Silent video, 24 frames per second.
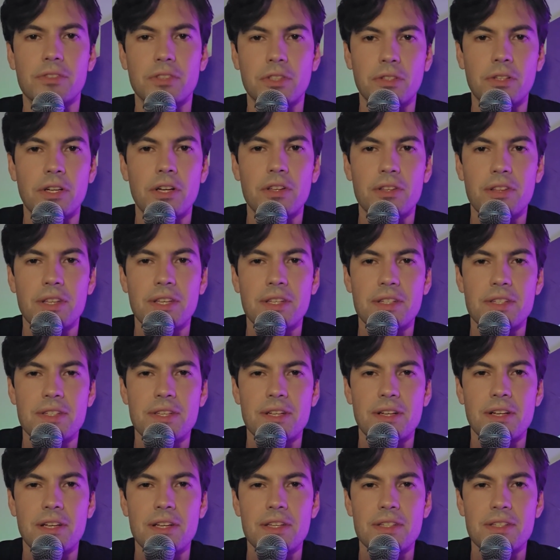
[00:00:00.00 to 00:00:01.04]
career thing
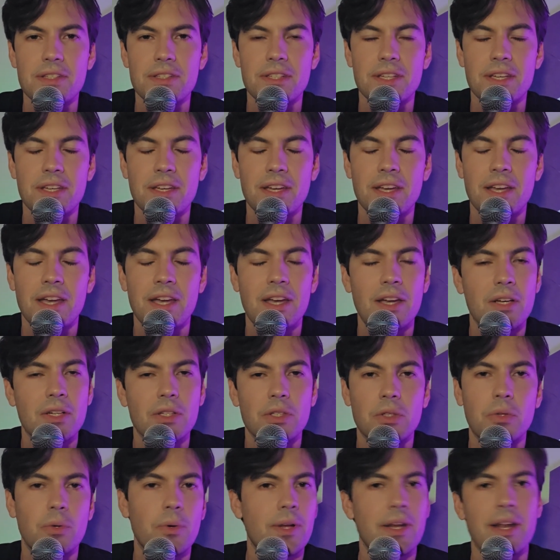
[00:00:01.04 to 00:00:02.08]
seriously,
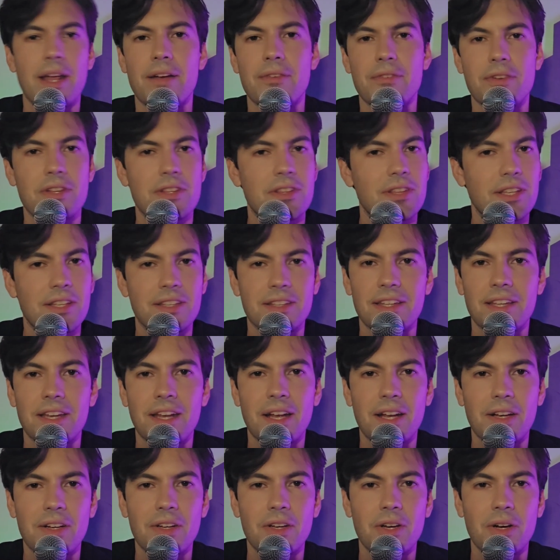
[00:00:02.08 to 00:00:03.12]
quit everything that
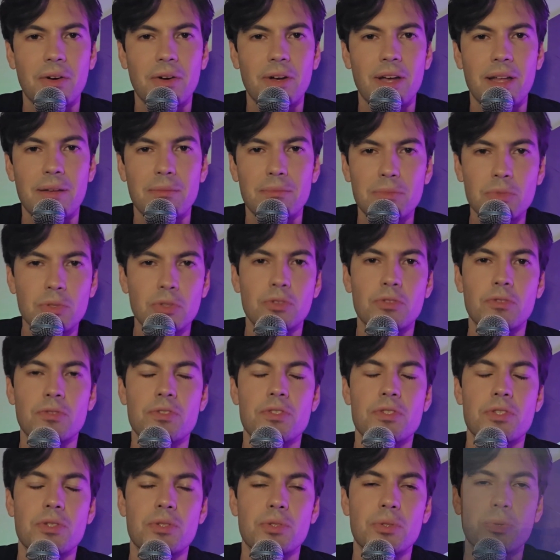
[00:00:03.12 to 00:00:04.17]
I know, and
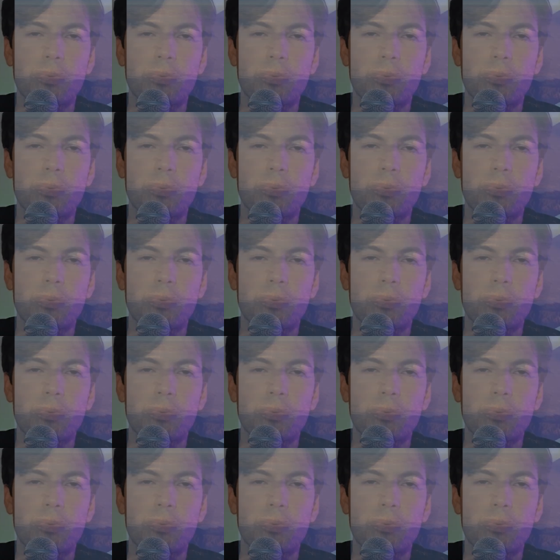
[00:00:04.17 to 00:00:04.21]
move to